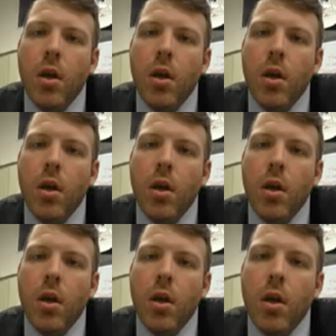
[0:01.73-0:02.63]
All right, what
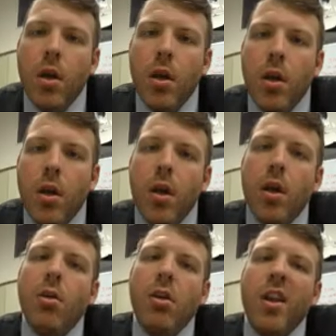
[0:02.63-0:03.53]
up, people?
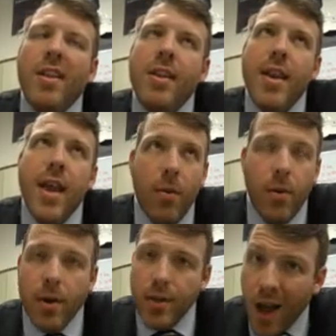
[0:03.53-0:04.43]
Okay, today we're
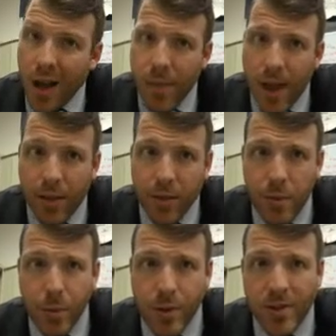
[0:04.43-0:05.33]
going to talk about
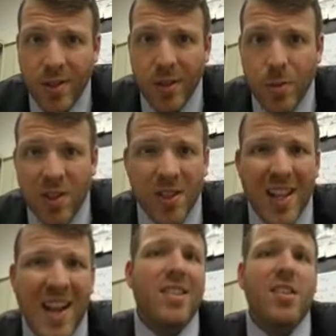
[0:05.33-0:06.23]
3.6, which is
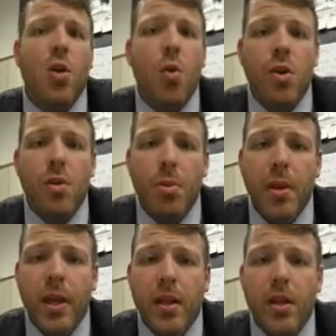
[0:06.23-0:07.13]
lines in a coordinate
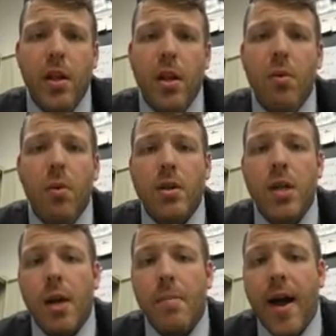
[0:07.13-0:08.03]
plane. We're going to
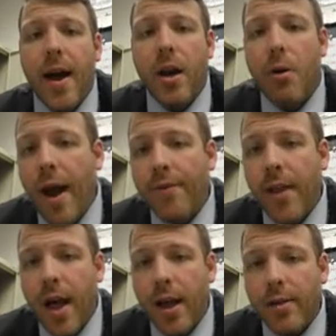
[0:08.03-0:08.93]
talk about how to graph
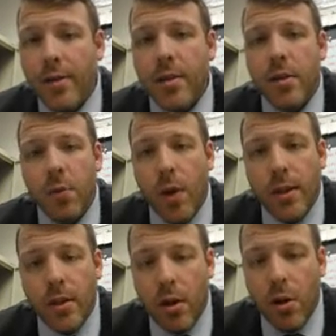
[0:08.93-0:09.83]
lines,
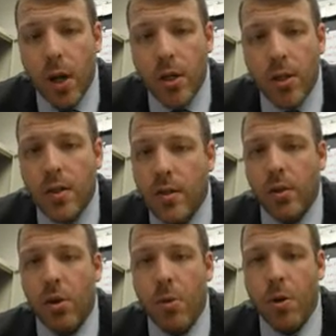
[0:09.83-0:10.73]
write their equations in
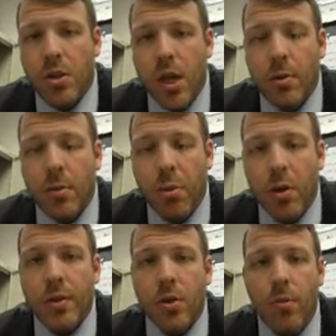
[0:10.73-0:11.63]
slope-intercept and
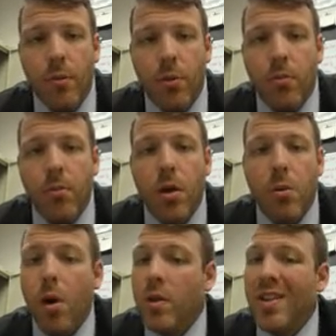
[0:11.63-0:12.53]
point-slope form.
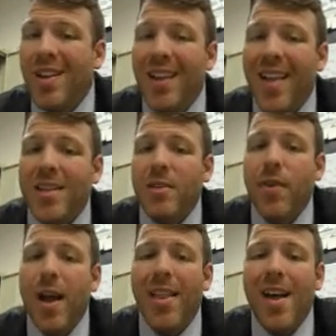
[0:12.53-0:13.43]
We're also going to
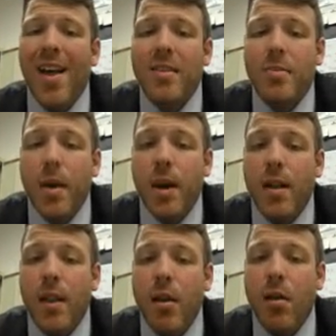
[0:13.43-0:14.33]
classify lines as
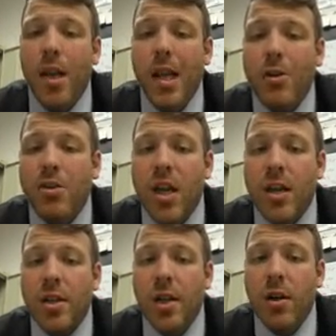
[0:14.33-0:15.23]
parallel,
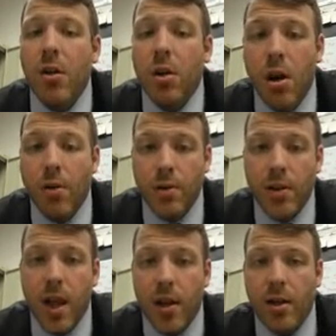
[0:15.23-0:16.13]
intersecting, or
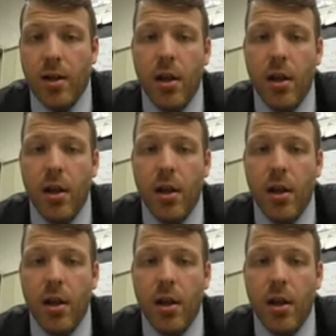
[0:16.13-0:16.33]
coinciding.